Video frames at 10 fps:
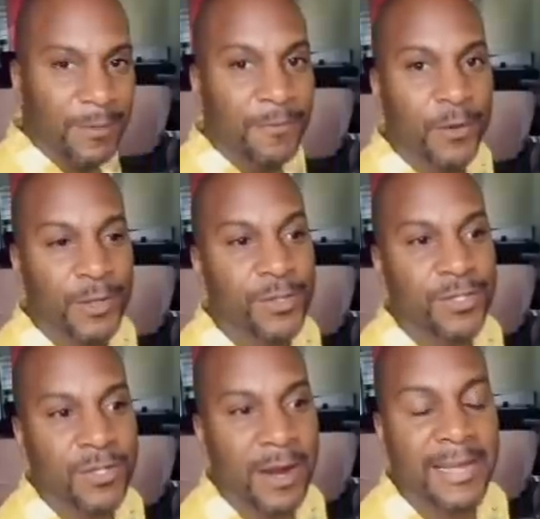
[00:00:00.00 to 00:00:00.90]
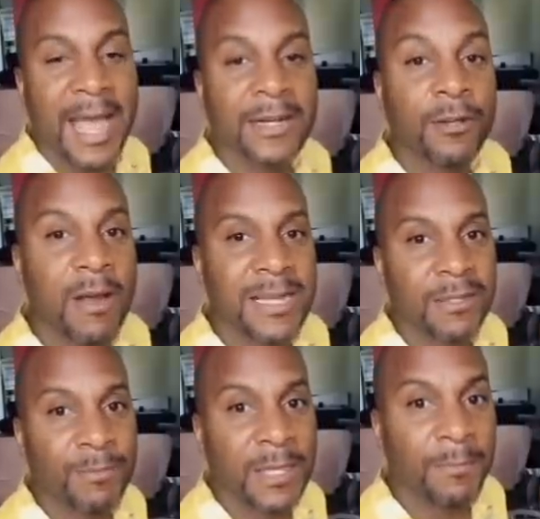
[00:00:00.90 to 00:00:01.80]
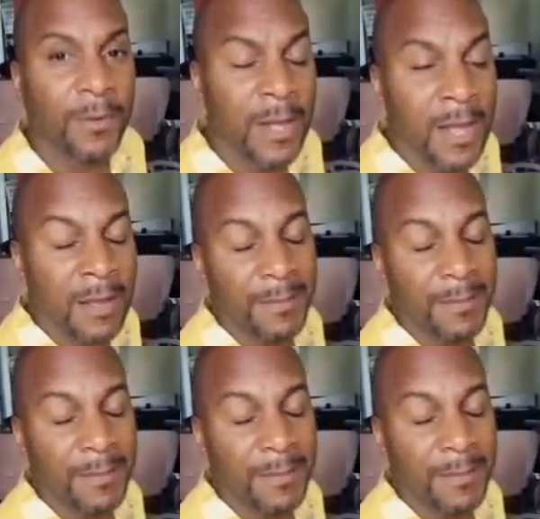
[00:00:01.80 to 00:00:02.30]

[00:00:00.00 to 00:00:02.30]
before you start categorizing people